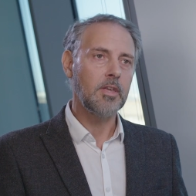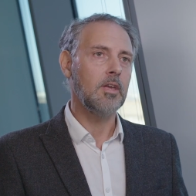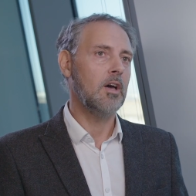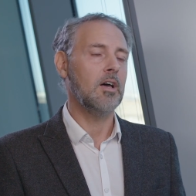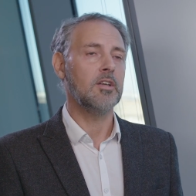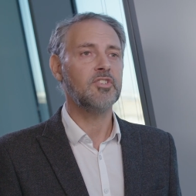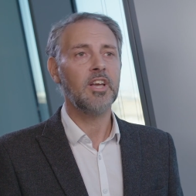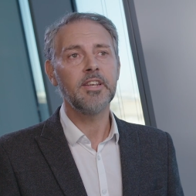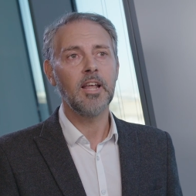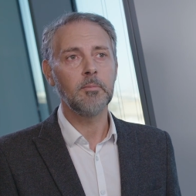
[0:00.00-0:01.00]
The
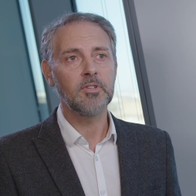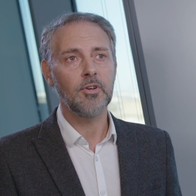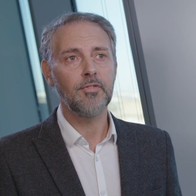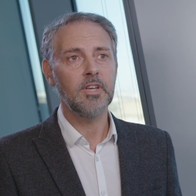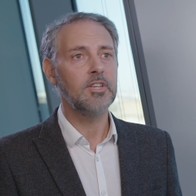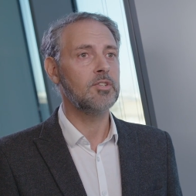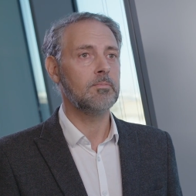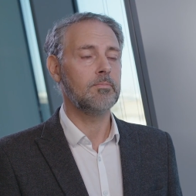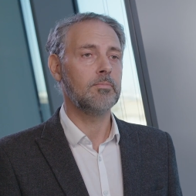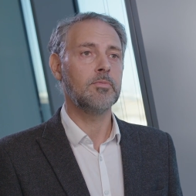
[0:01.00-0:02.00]
second element of it is
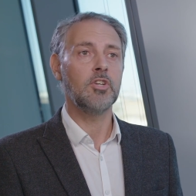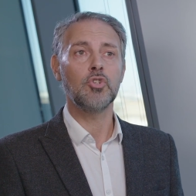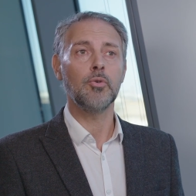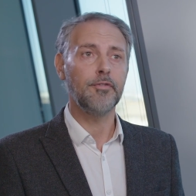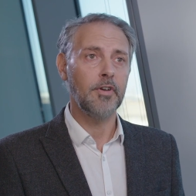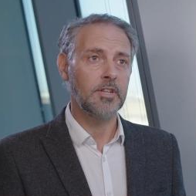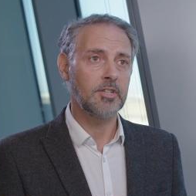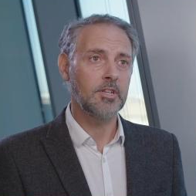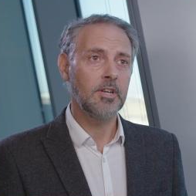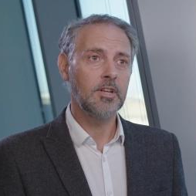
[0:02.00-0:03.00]
digital
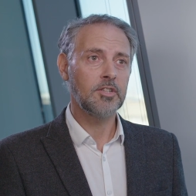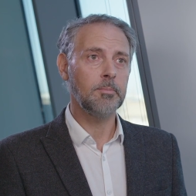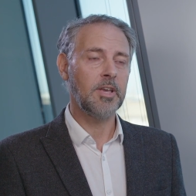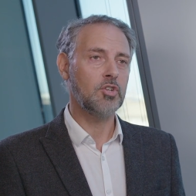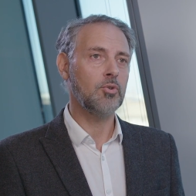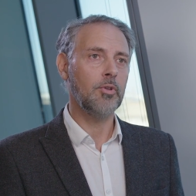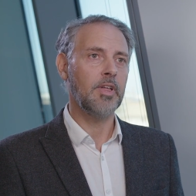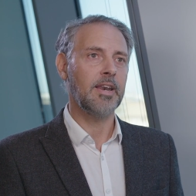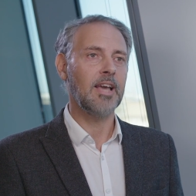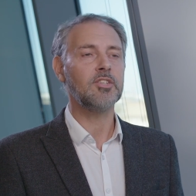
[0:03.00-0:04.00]
first, to make sure
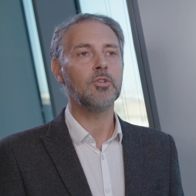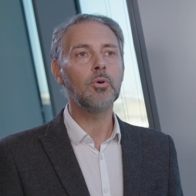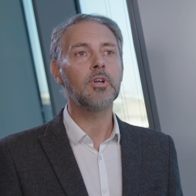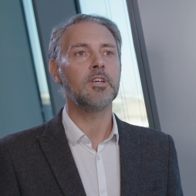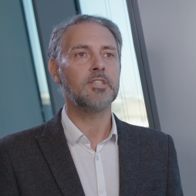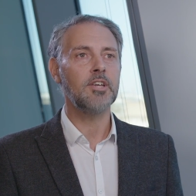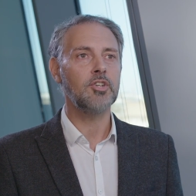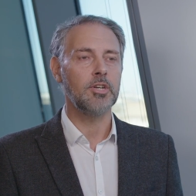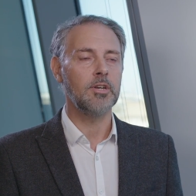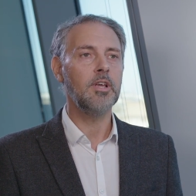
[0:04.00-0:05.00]
that as an
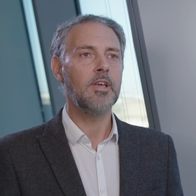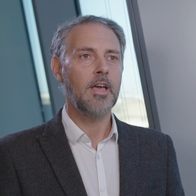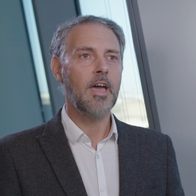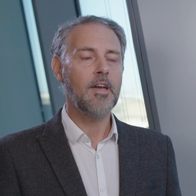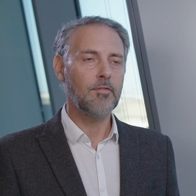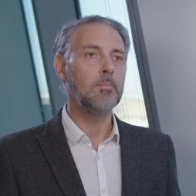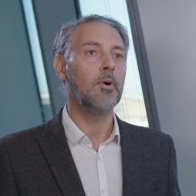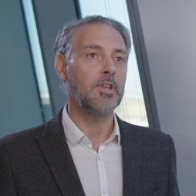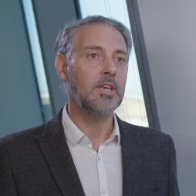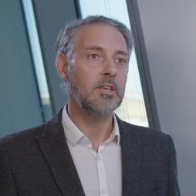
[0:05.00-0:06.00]
organisation,
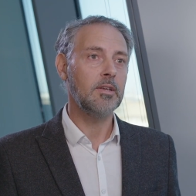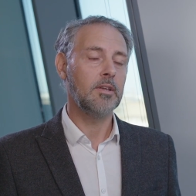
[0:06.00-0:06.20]
everybody